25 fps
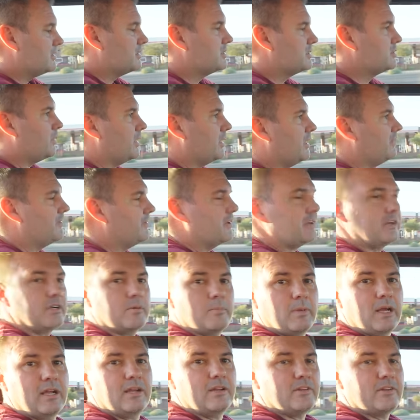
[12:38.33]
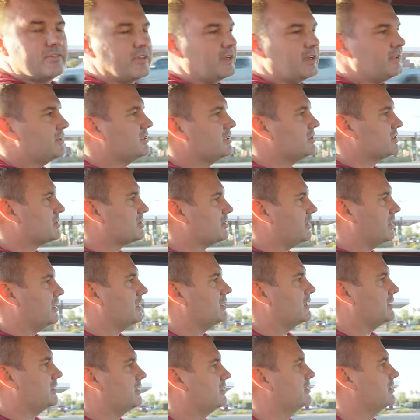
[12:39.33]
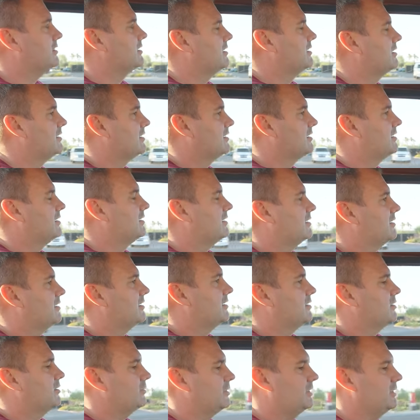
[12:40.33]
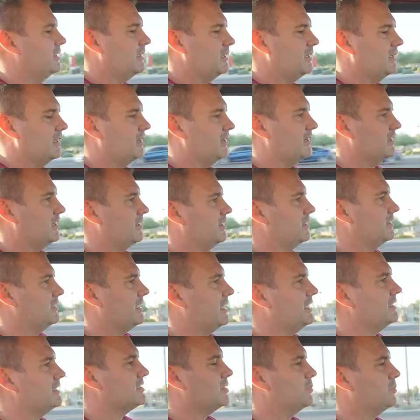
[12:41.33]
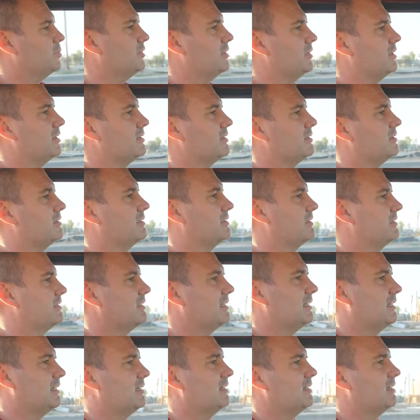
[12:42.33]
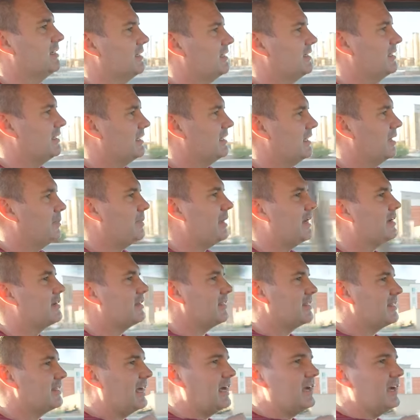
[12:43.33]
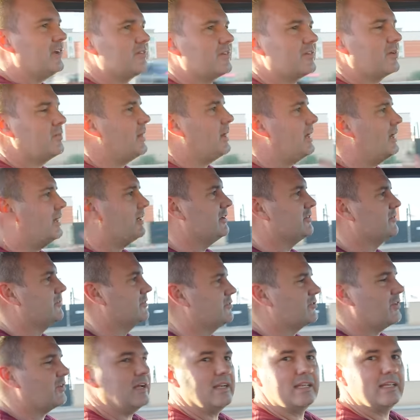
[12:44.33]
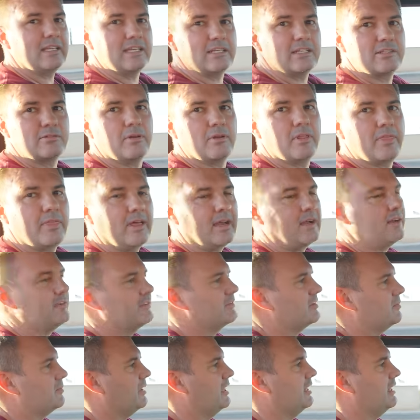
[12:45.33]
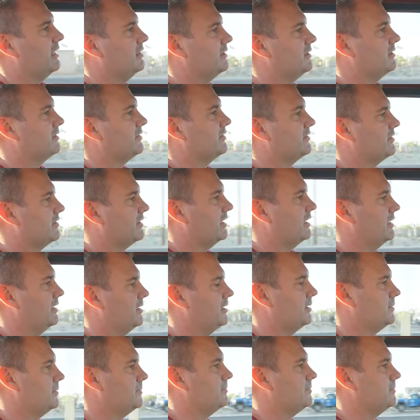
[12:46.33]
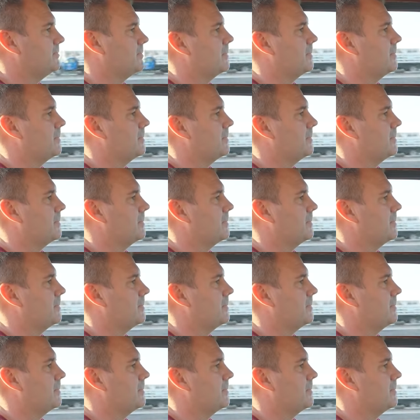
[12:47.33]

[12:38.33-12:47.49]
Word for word: 1,200 miles on this truck. We uh, like to put about a thousand miles. We try to get to a thousand miles um,